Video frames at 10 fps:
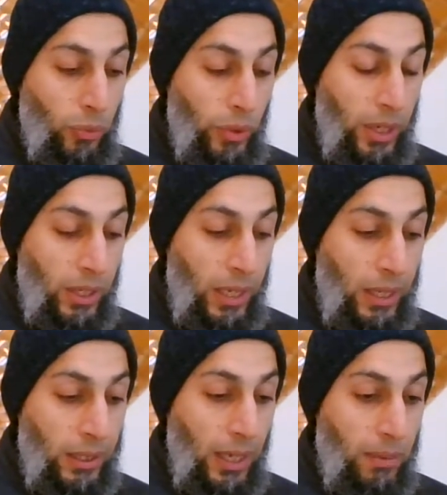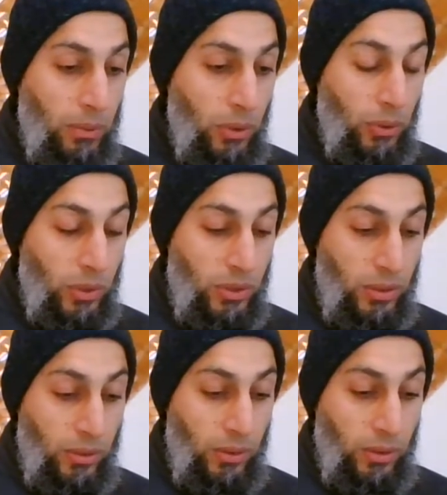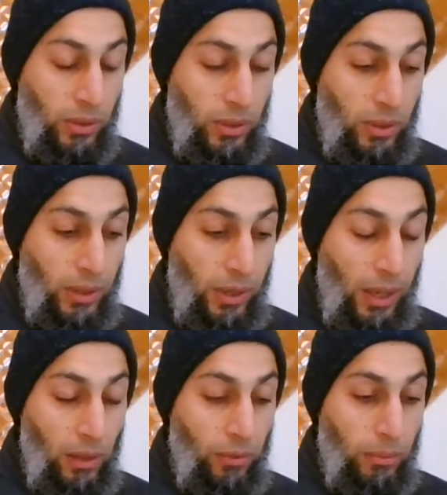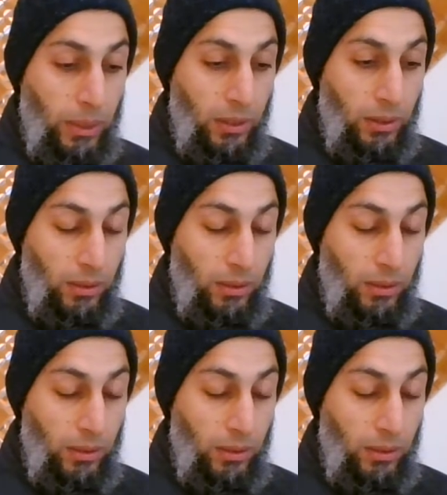read and came across the alphabet,